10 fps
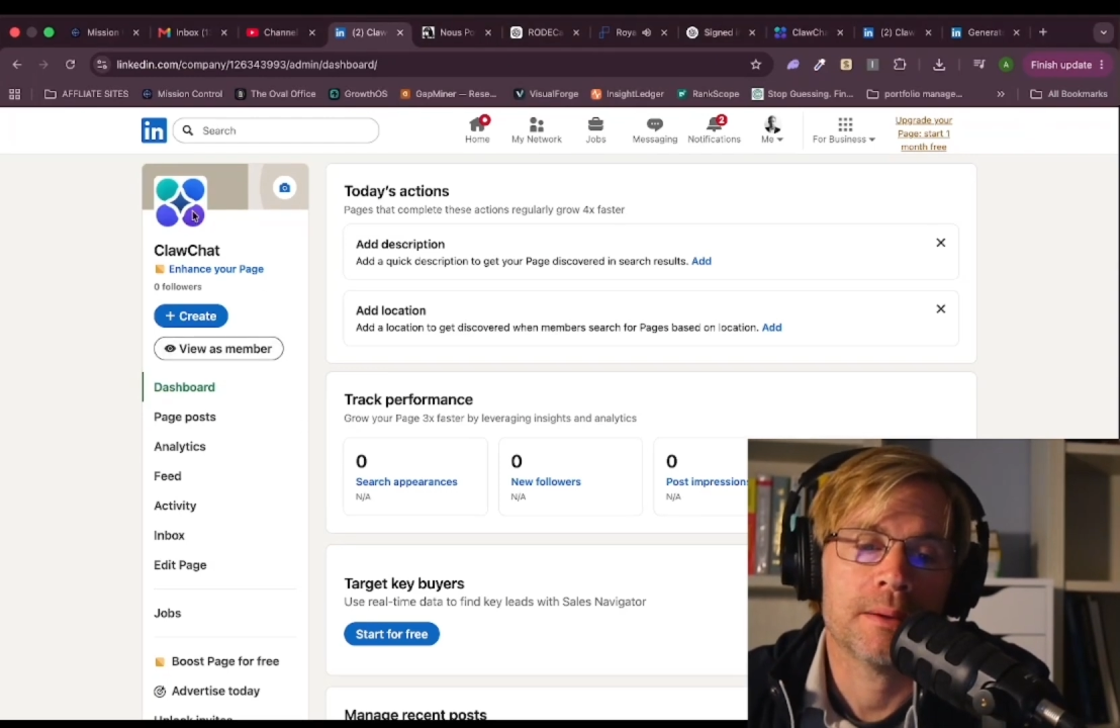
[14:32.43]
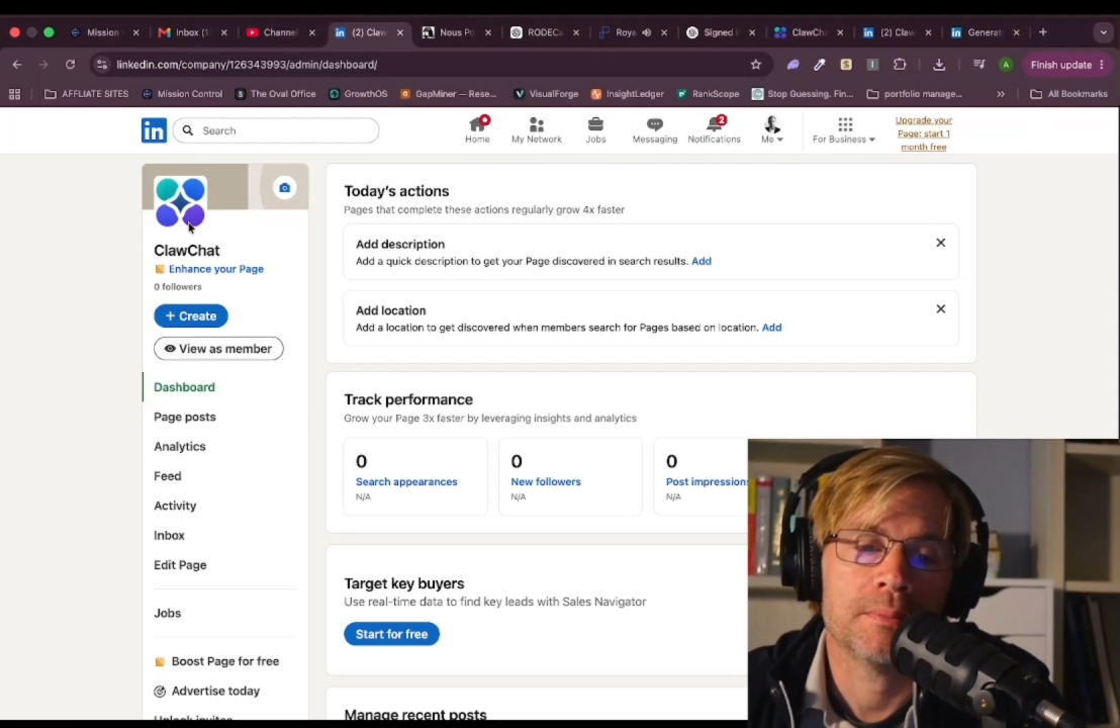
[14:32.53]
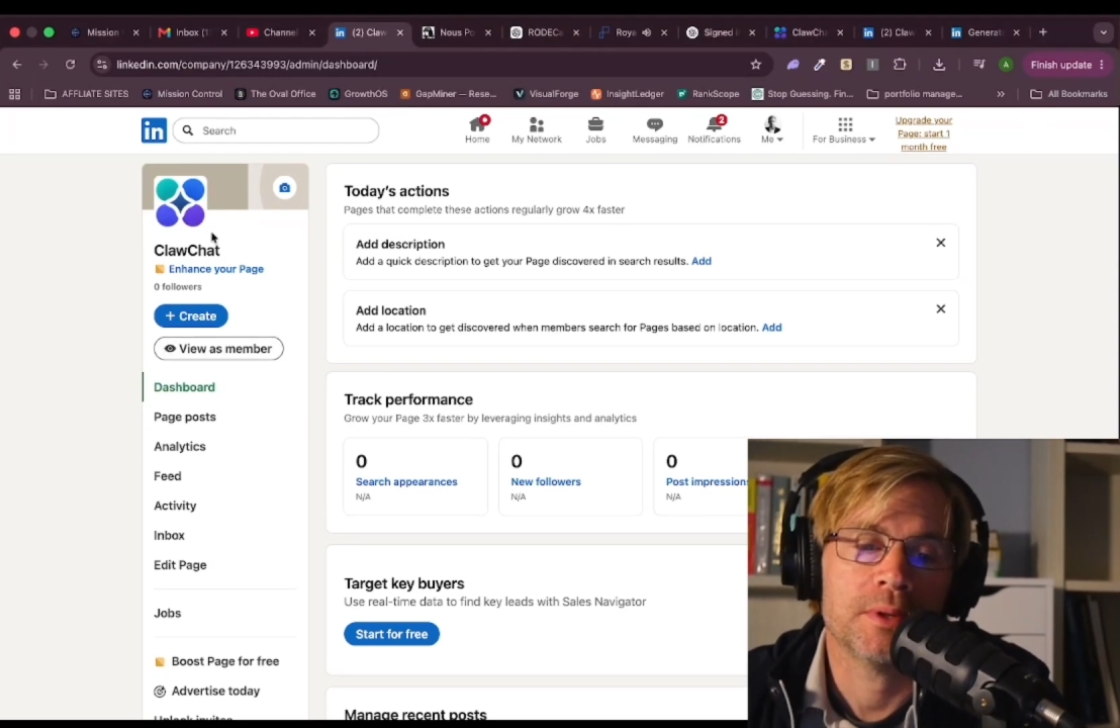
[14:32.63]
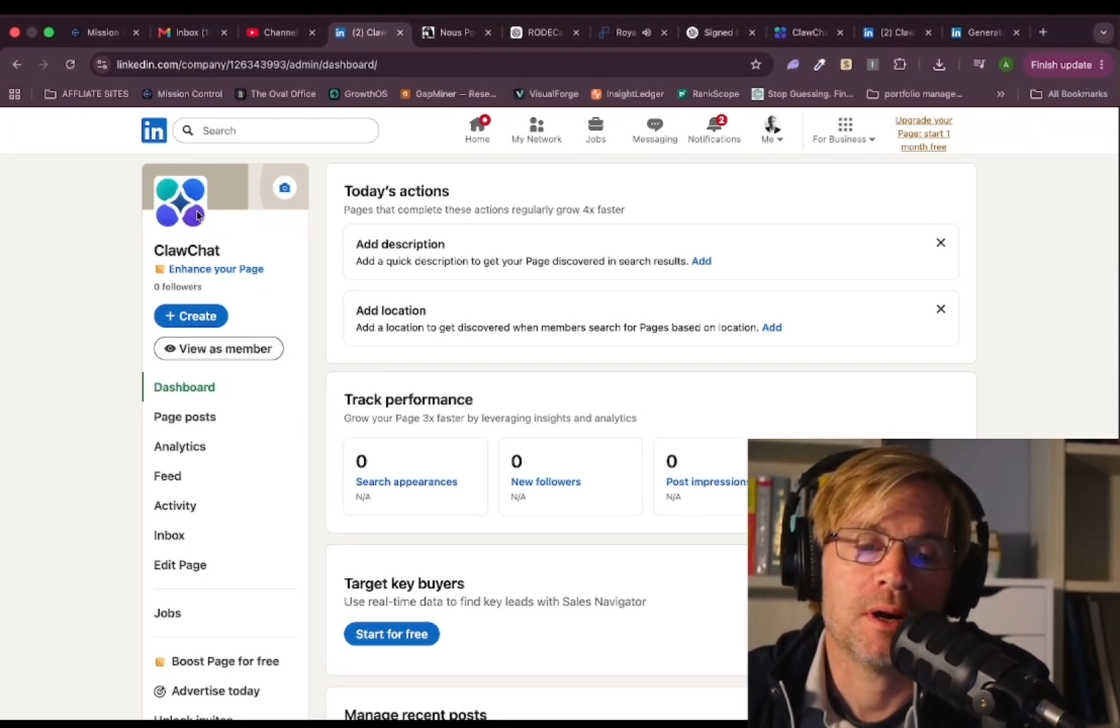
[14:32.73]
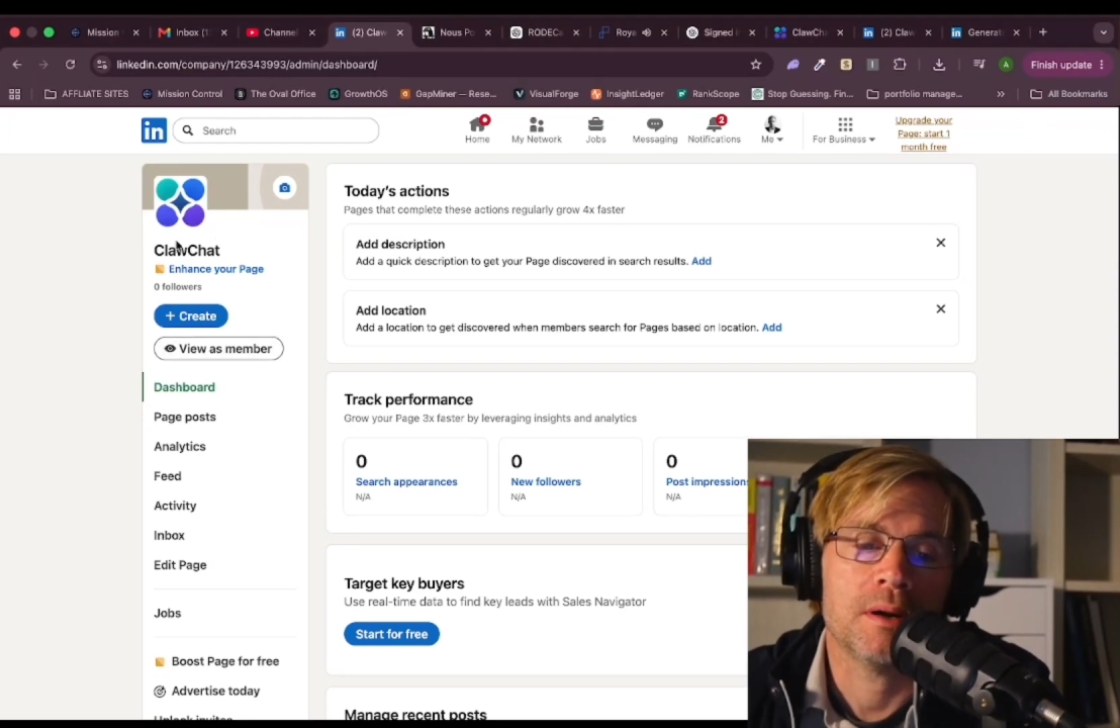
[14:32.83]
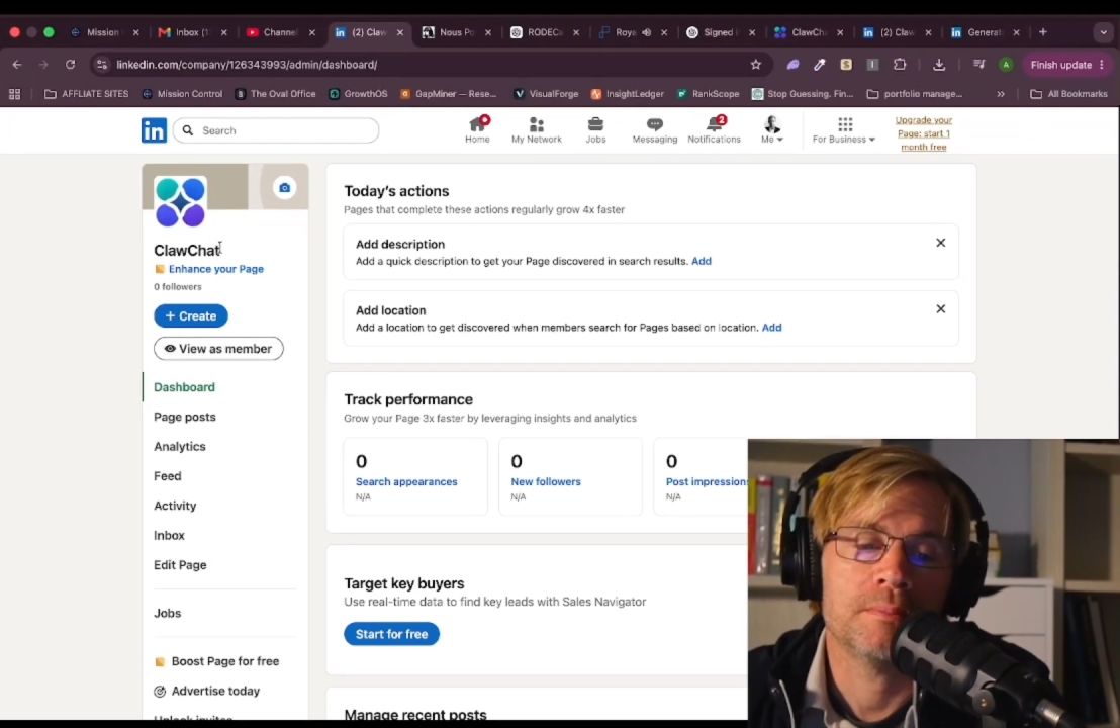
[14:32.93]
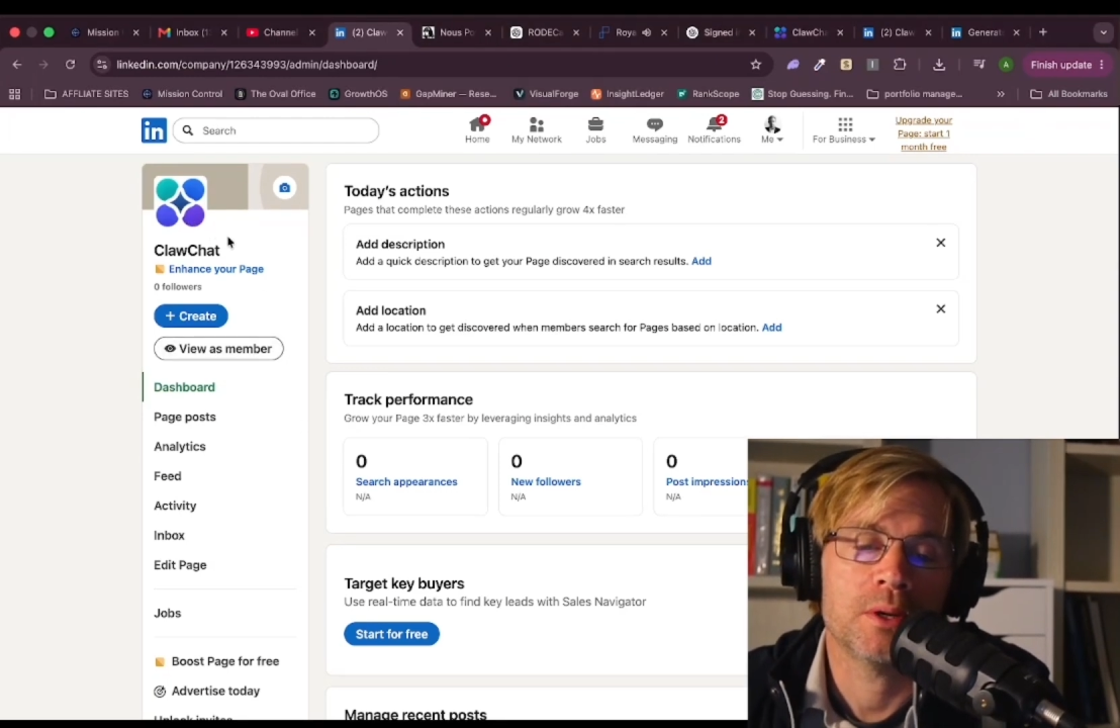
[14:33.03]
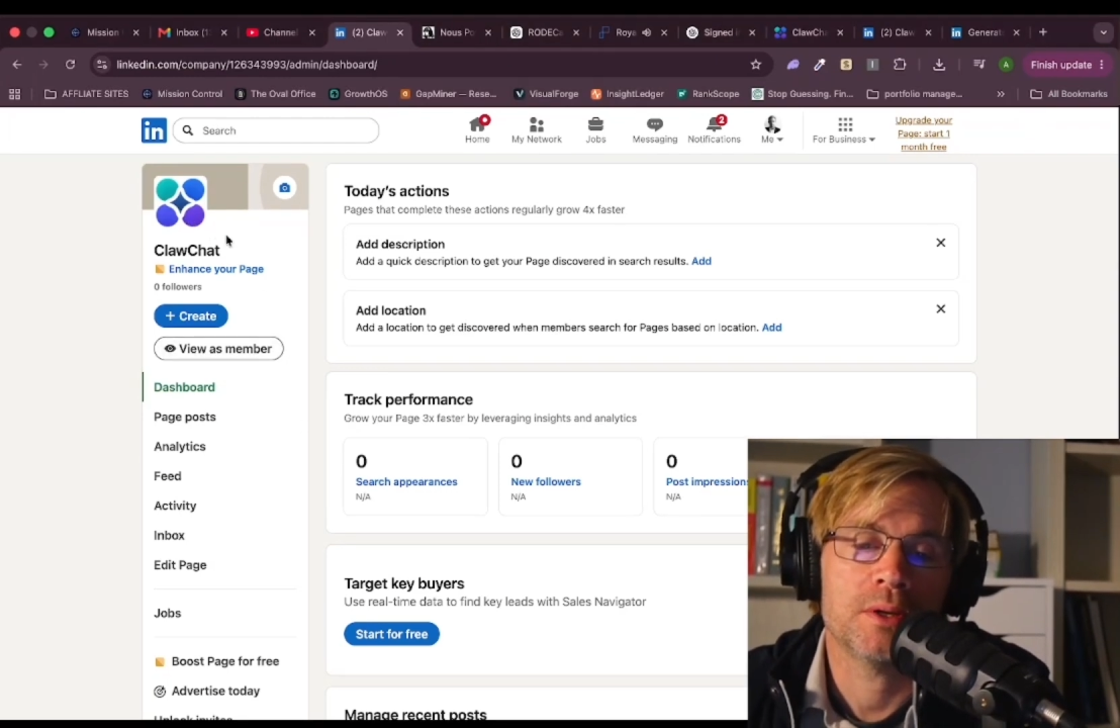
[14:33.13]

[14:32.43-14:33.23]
that I'm building.